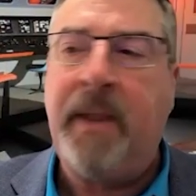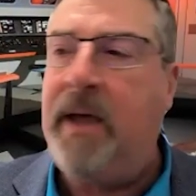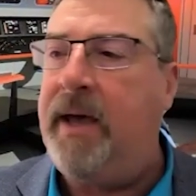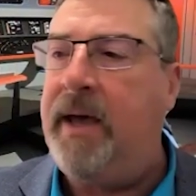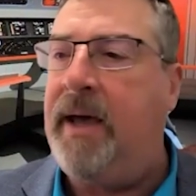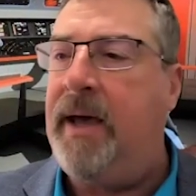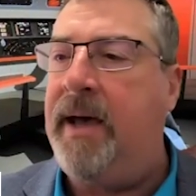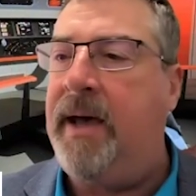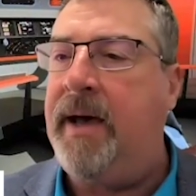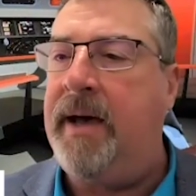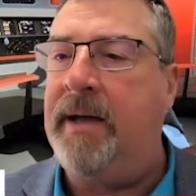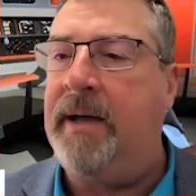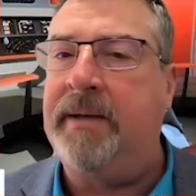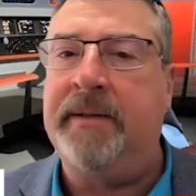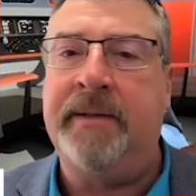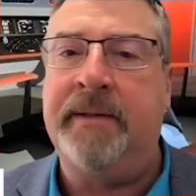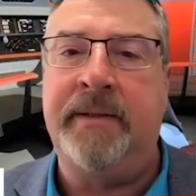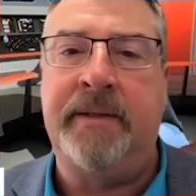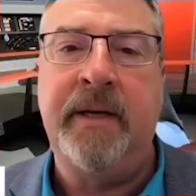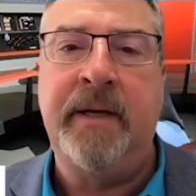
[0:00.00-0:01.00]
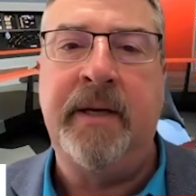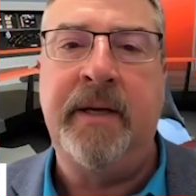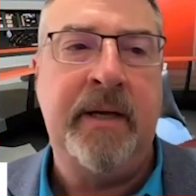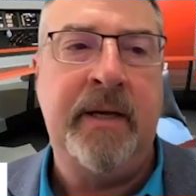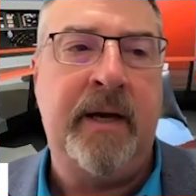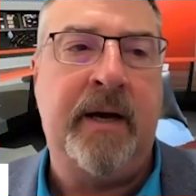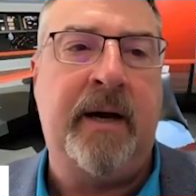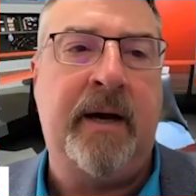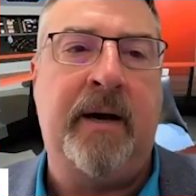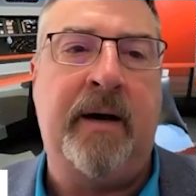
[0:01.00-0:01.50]
and
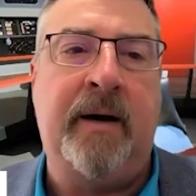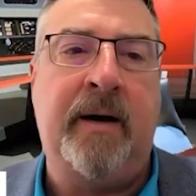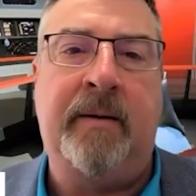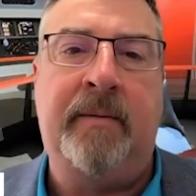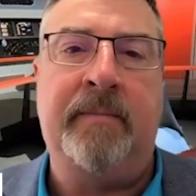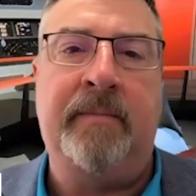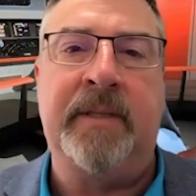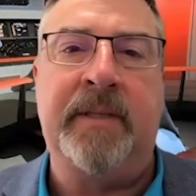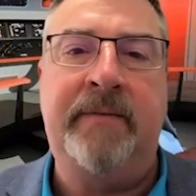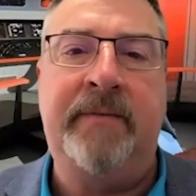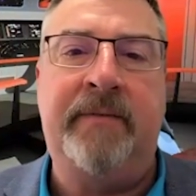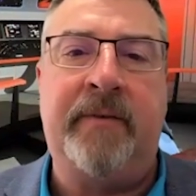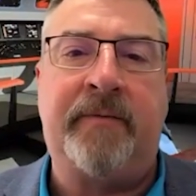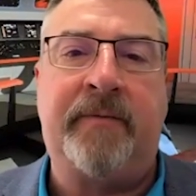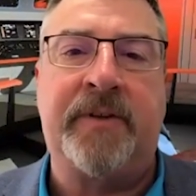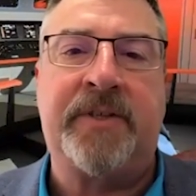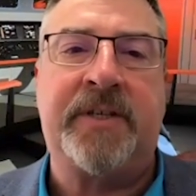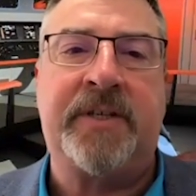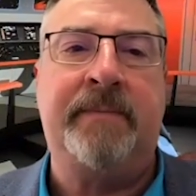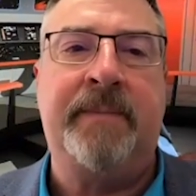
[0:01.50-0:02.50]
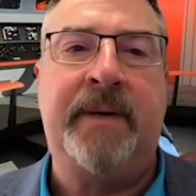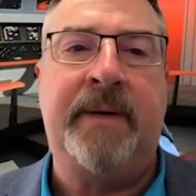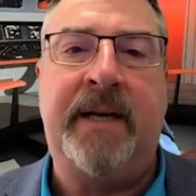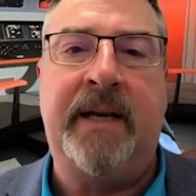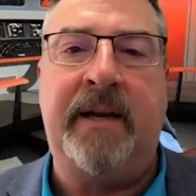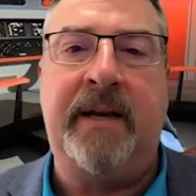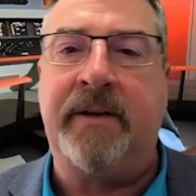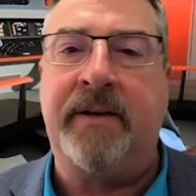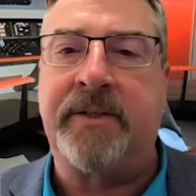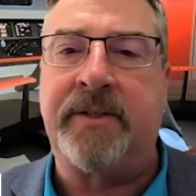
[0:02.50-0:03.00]
um, leave it for somebody
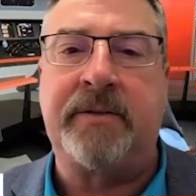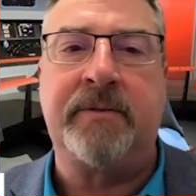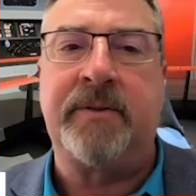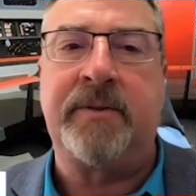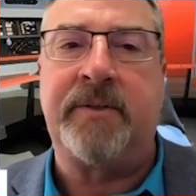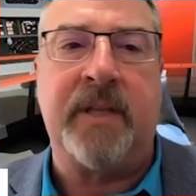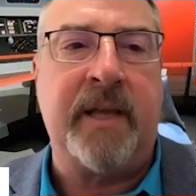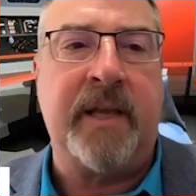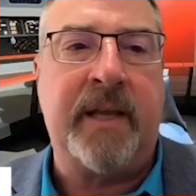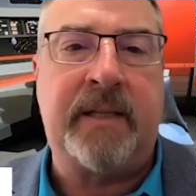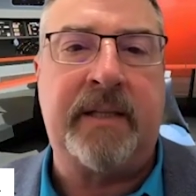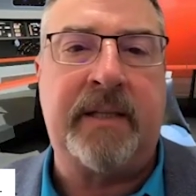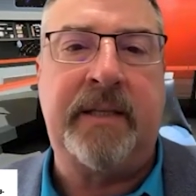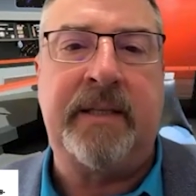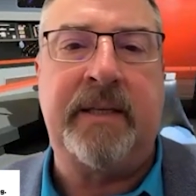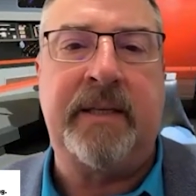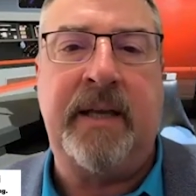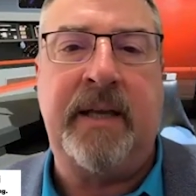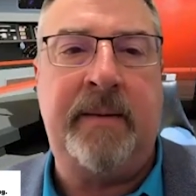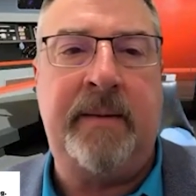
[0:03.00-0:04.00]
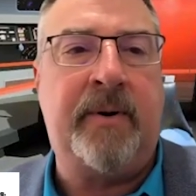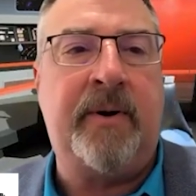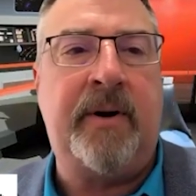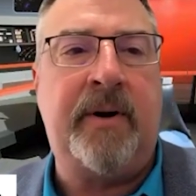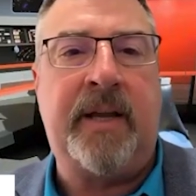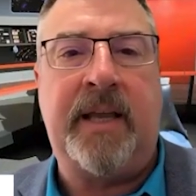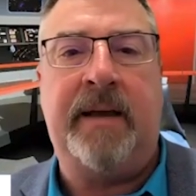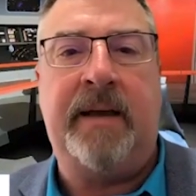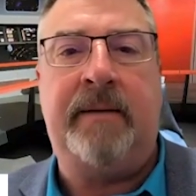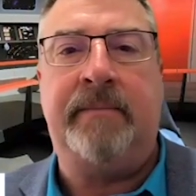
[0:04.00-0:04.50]
else who's likely the neighboring
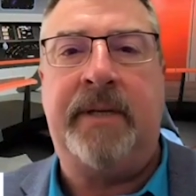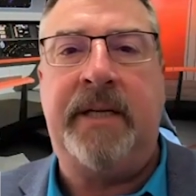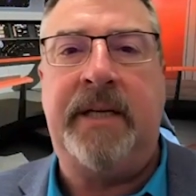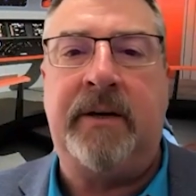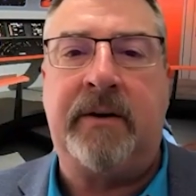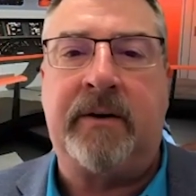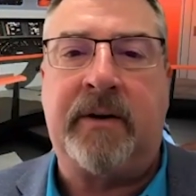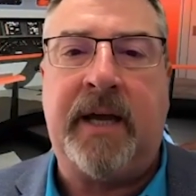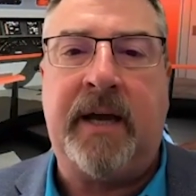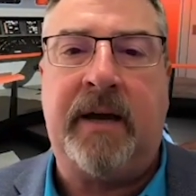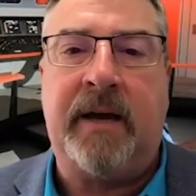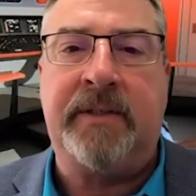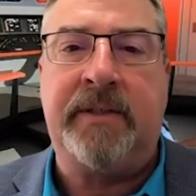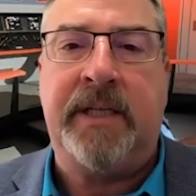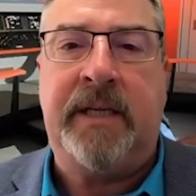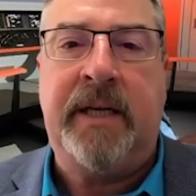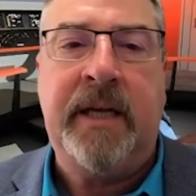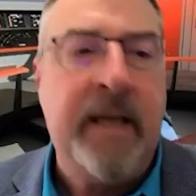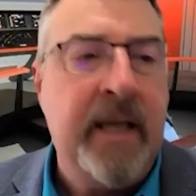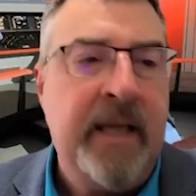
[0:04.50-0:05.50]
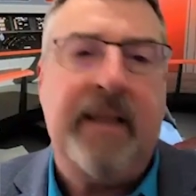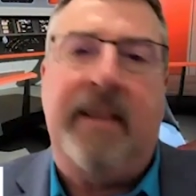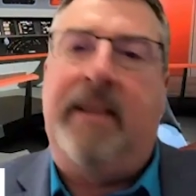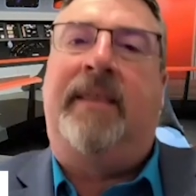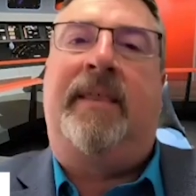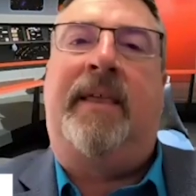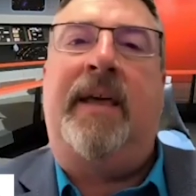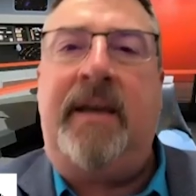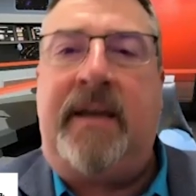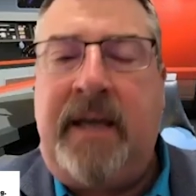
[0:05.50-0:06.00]
M D or county.
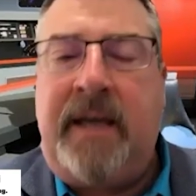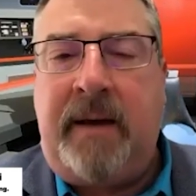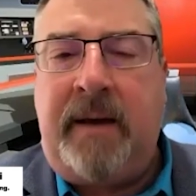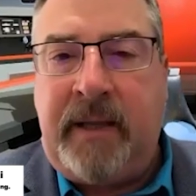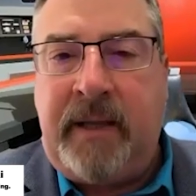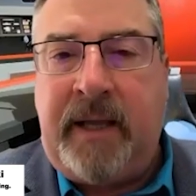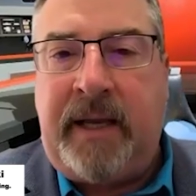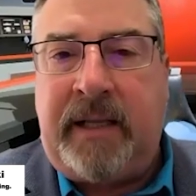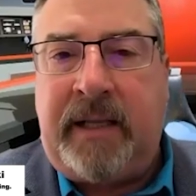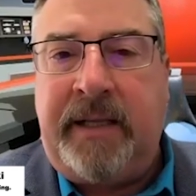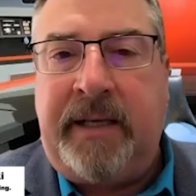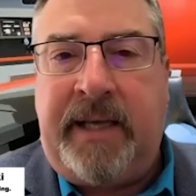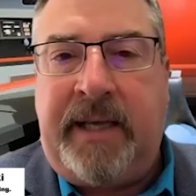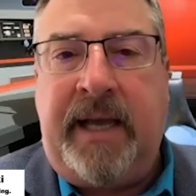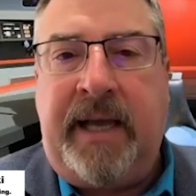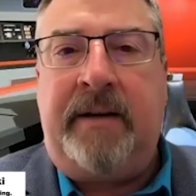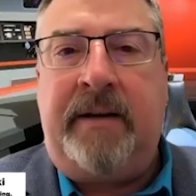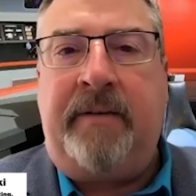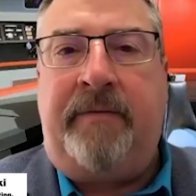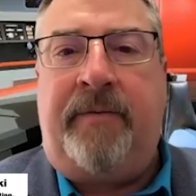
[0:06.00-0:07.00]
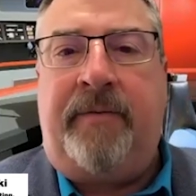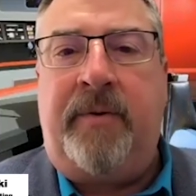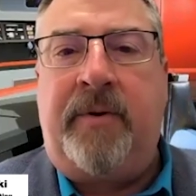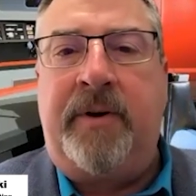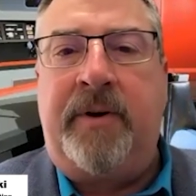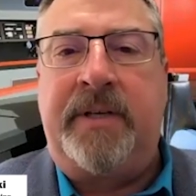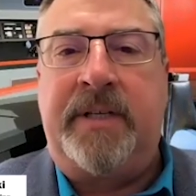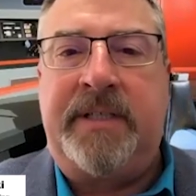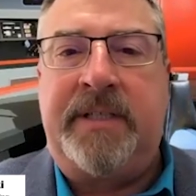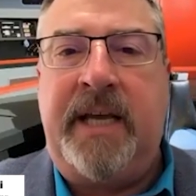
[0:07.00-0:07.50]
They can't, likely can't
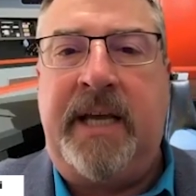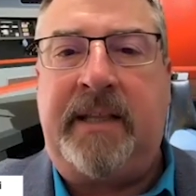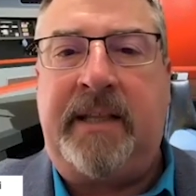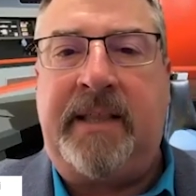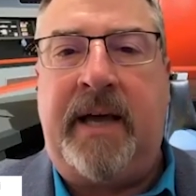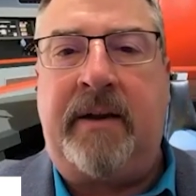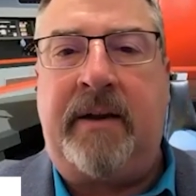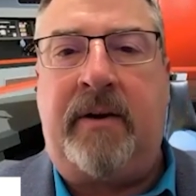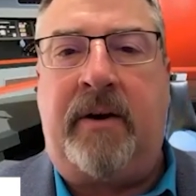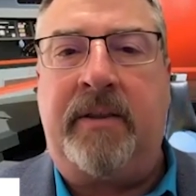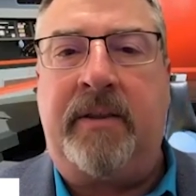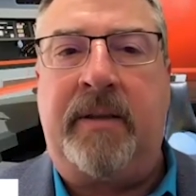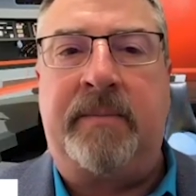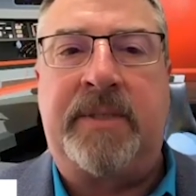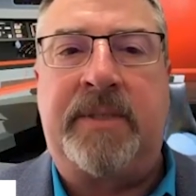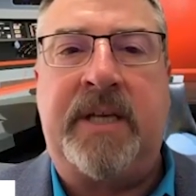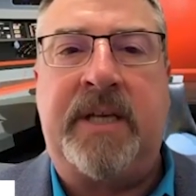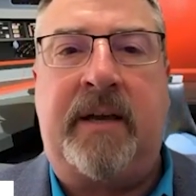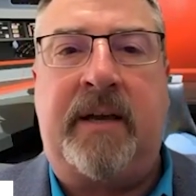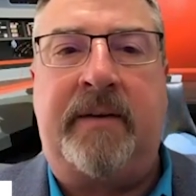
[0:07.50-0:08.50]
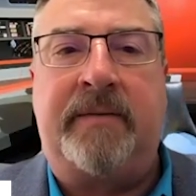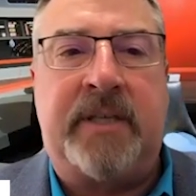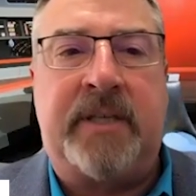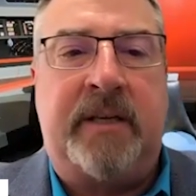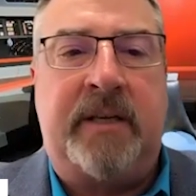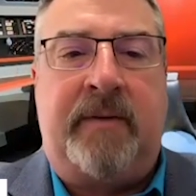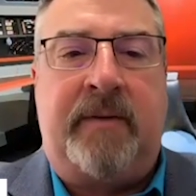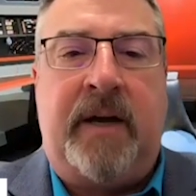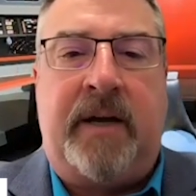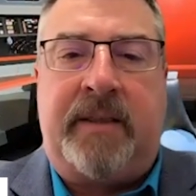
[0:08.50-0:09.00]
afford to take that on themselves. And
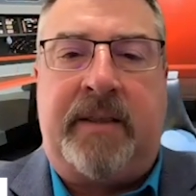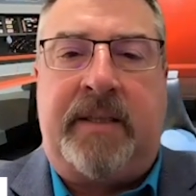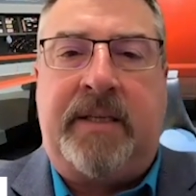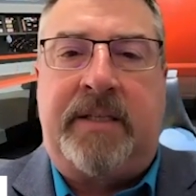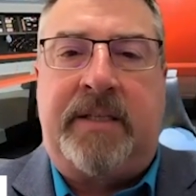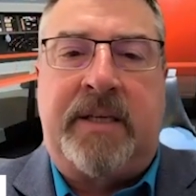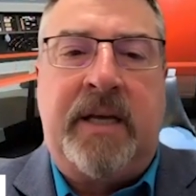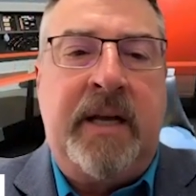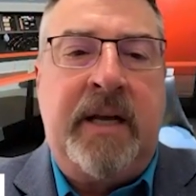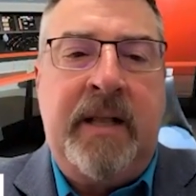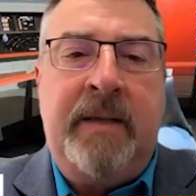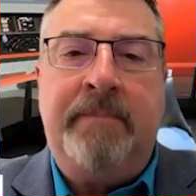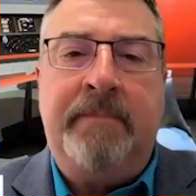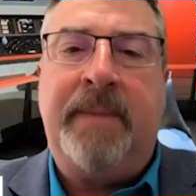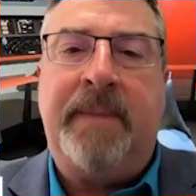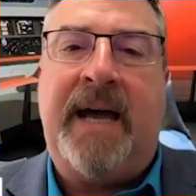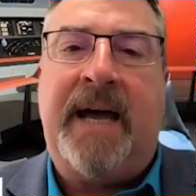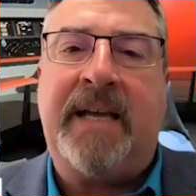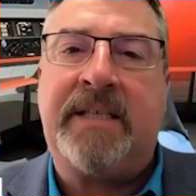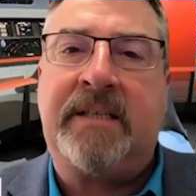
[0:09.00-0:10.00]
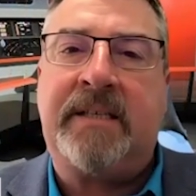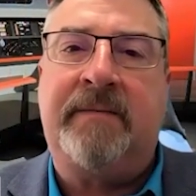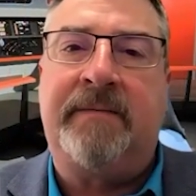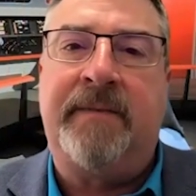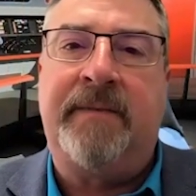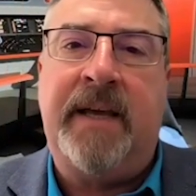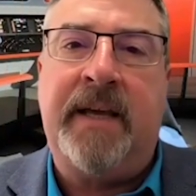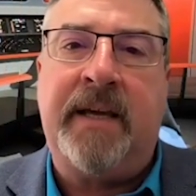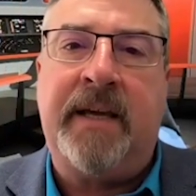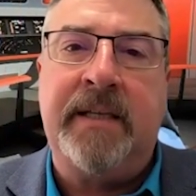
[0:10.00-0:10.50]
you've got this massive
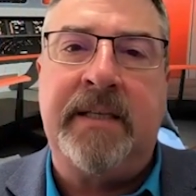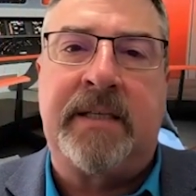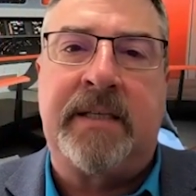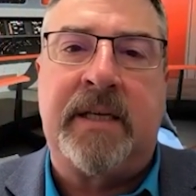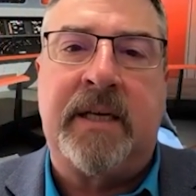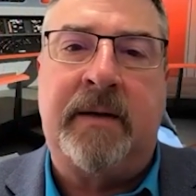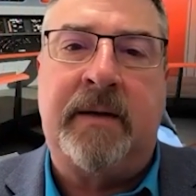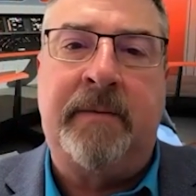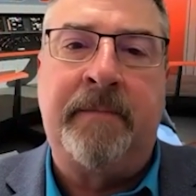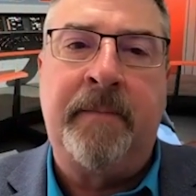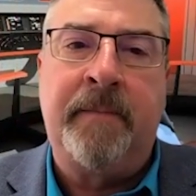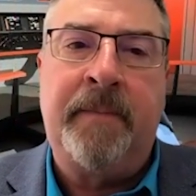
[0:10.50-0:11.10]
vacancy